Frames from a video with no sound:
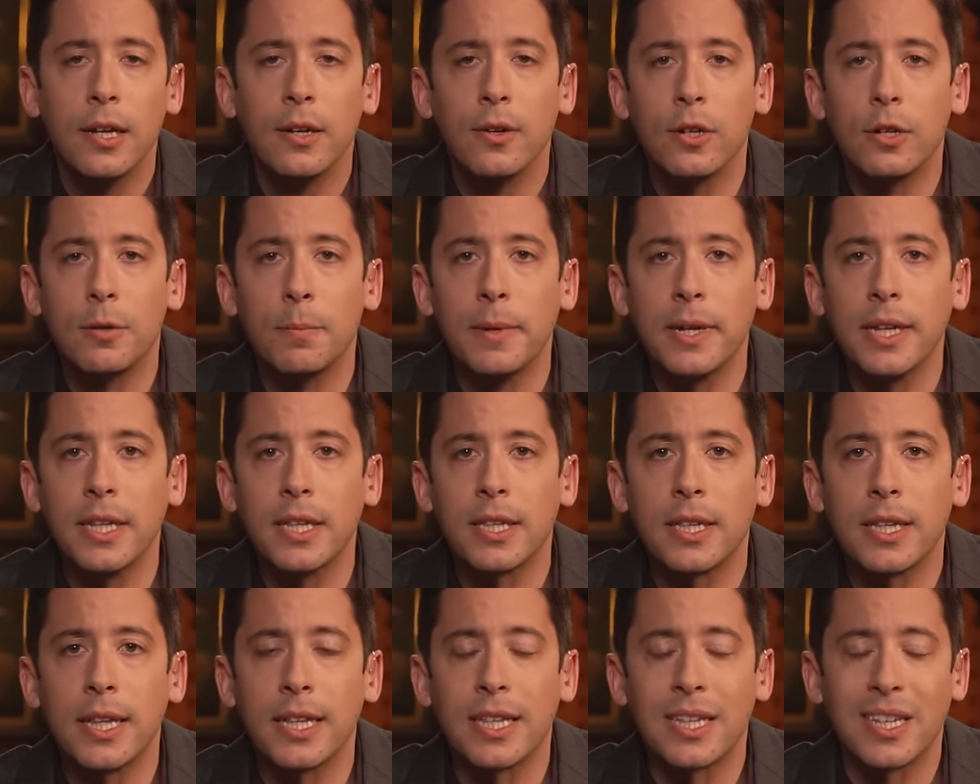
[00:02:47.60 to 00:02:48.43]
which
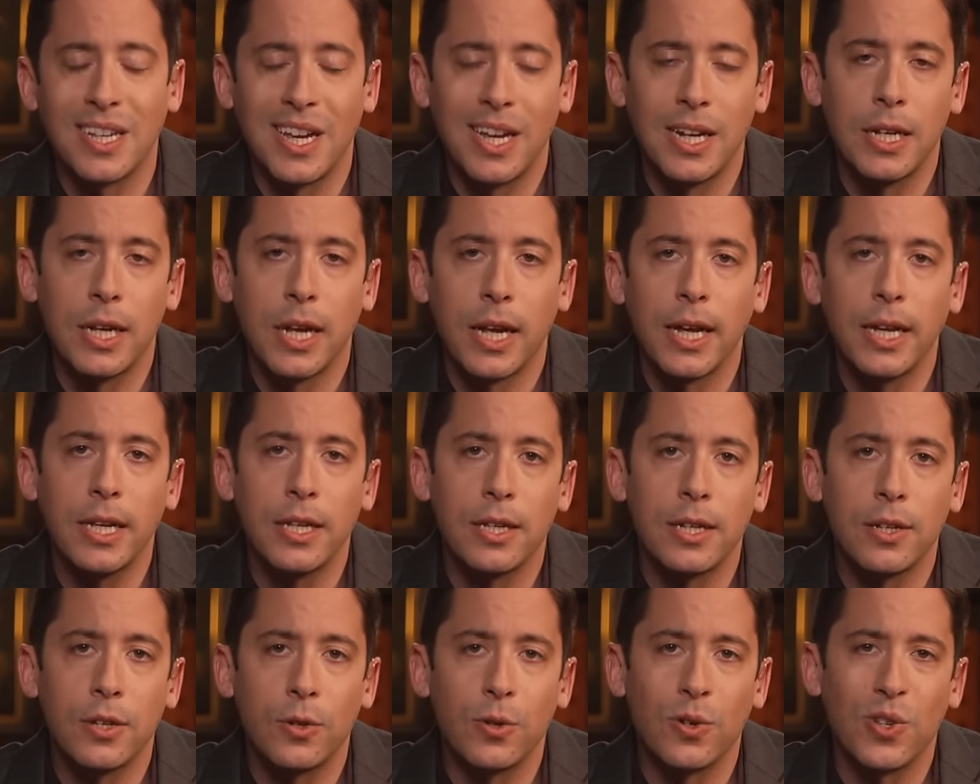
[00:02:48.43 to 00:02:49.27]
means that Sunday is
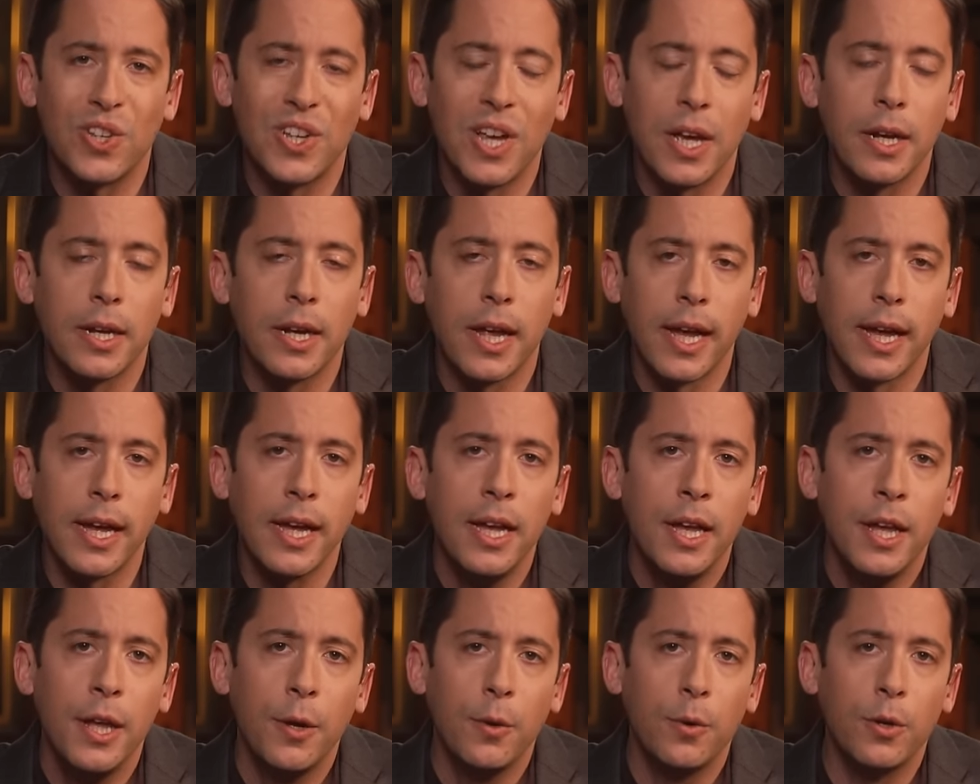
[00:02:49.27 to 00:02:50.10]
Easter Sunday,
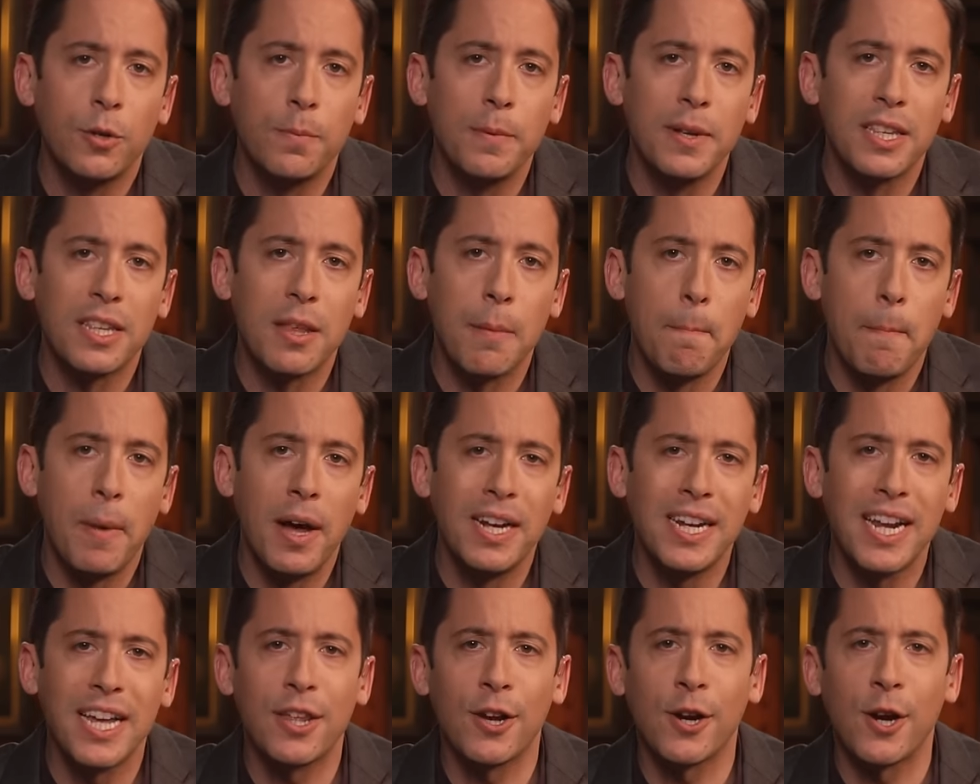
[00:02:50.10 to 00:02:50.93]
which means that
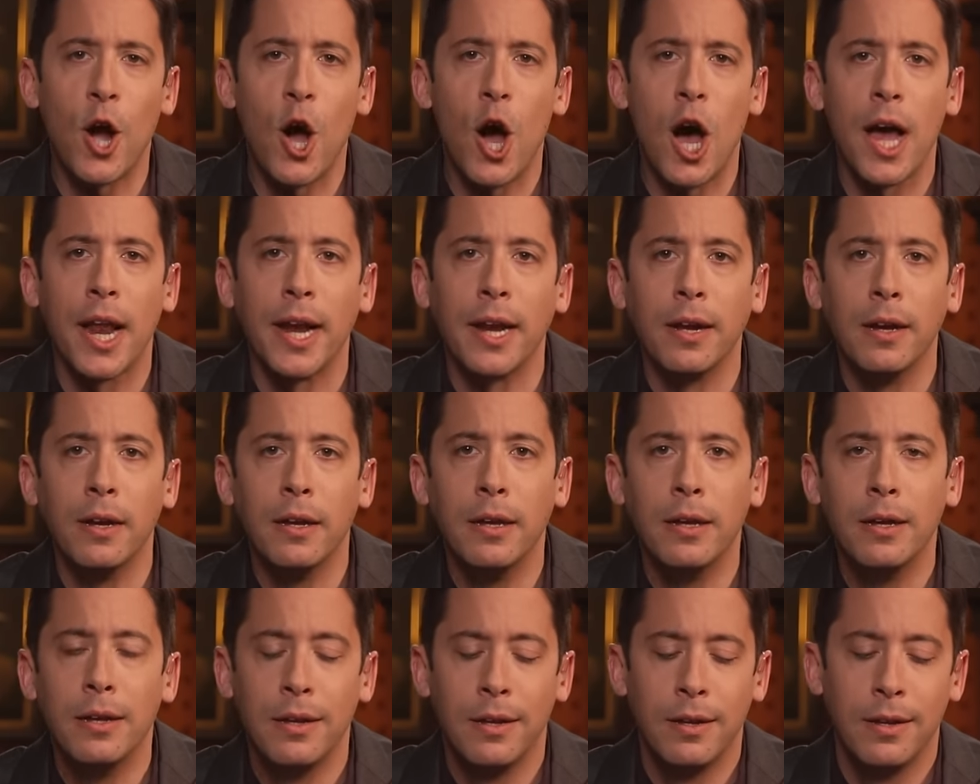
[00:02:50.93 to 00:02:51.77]
Monday they're gone.
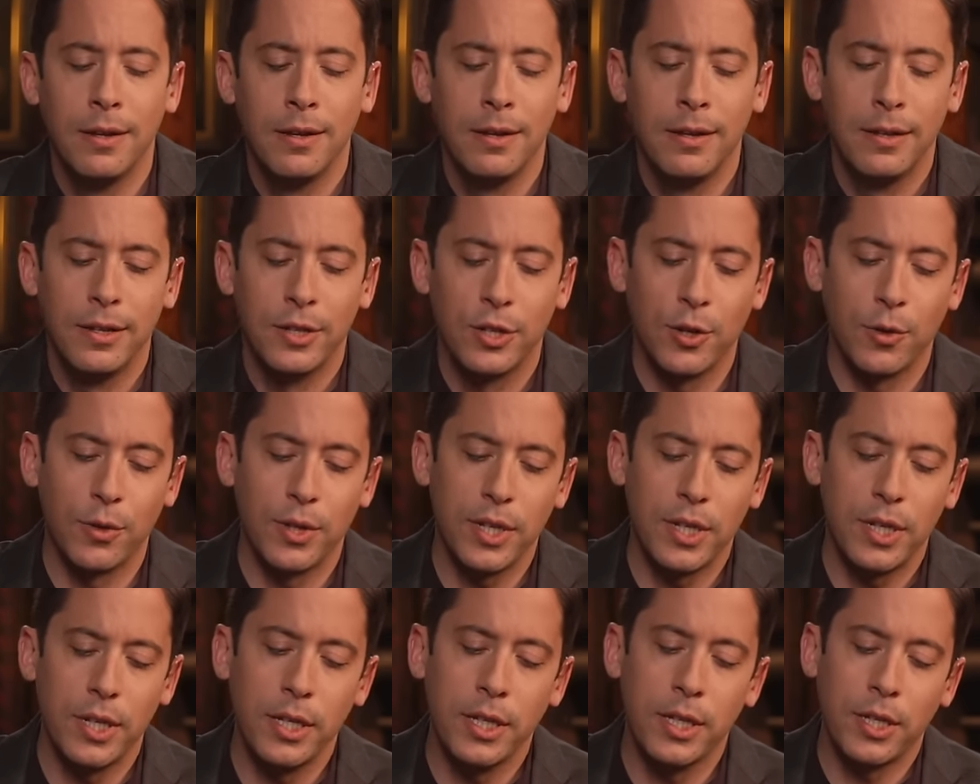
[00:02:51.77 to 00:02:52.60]
So
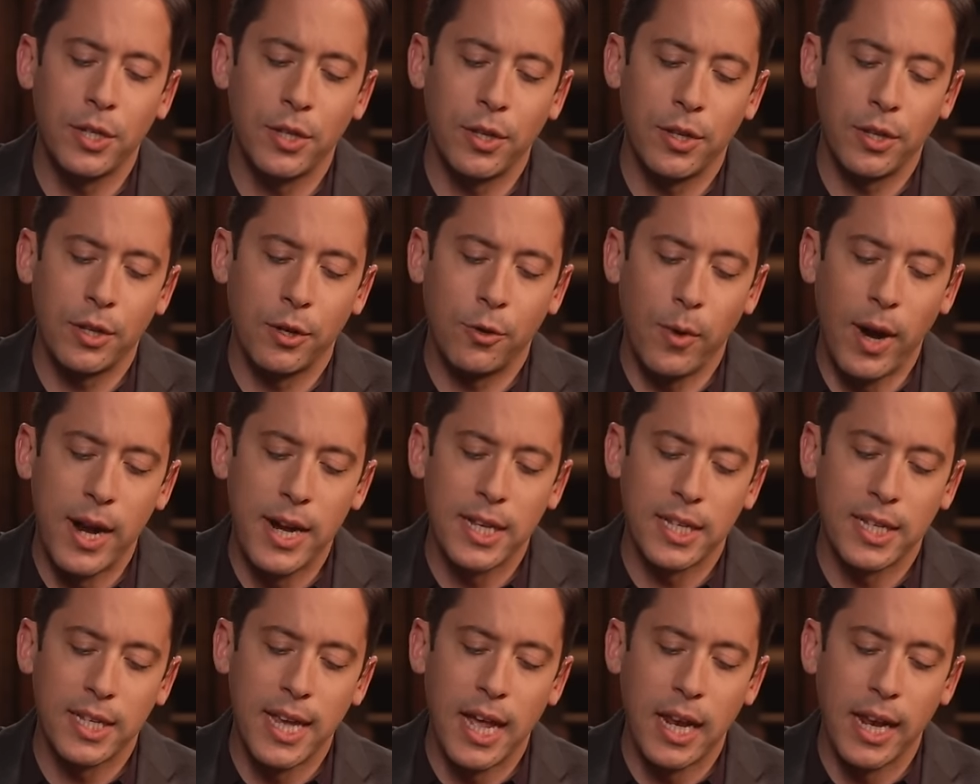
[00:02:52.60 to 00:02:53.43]
this is the
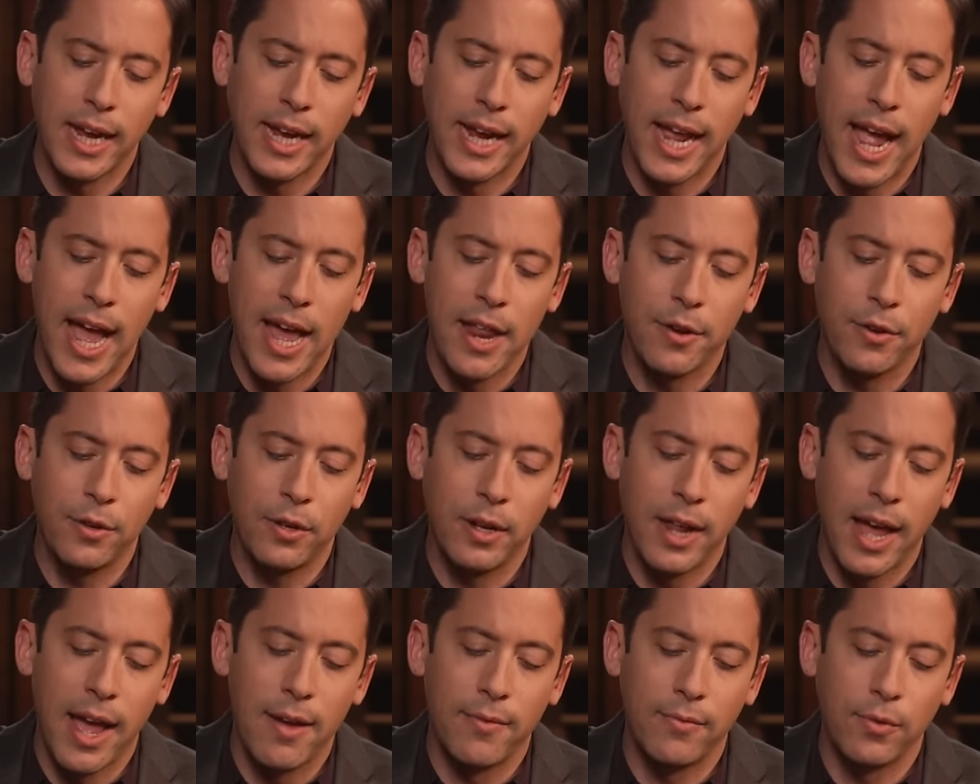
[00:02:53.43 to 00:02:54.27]
greatest selling
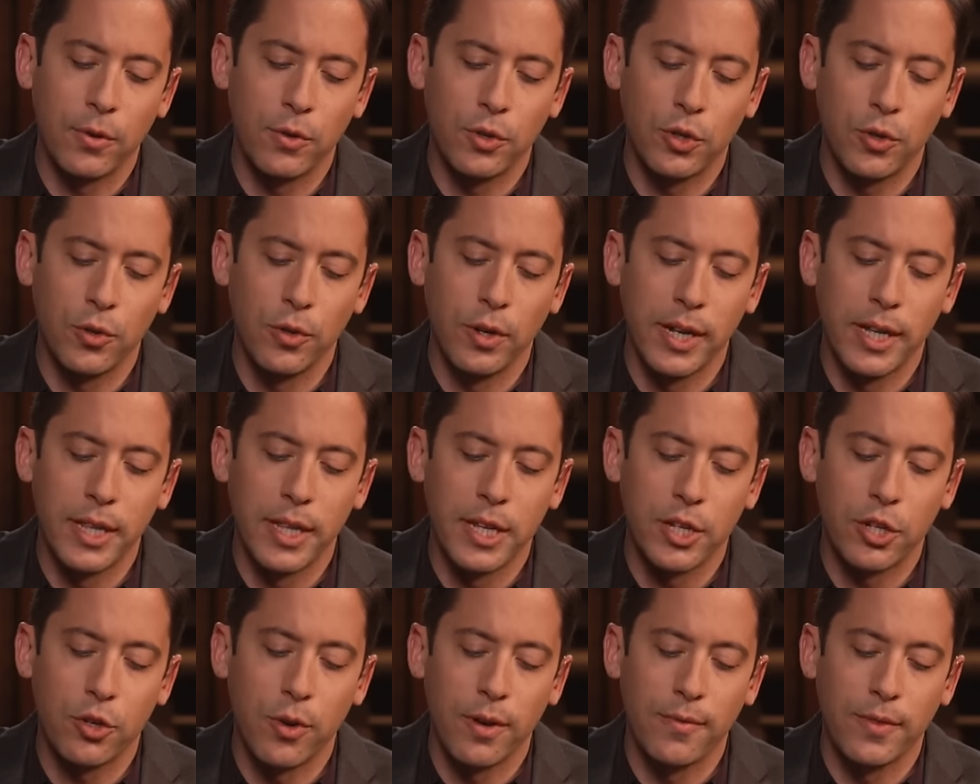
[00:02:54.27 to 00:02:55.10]
candle ever, certainly in the
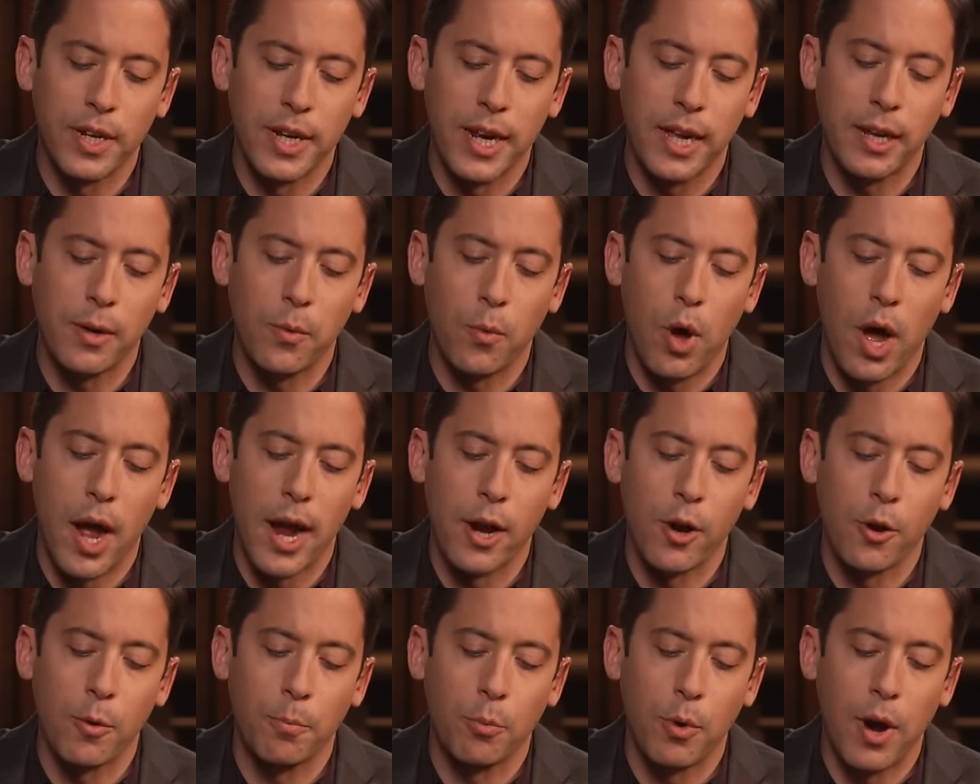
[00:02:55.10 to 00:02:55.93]
history of the Daily
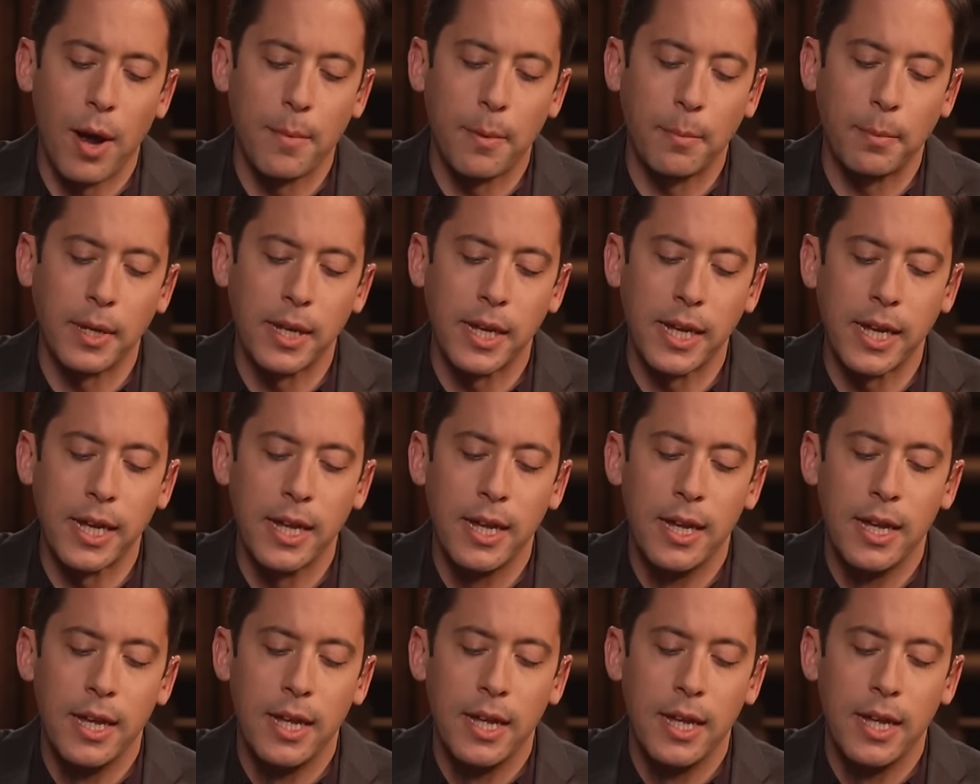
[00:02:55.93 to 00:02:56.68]
Wire, probably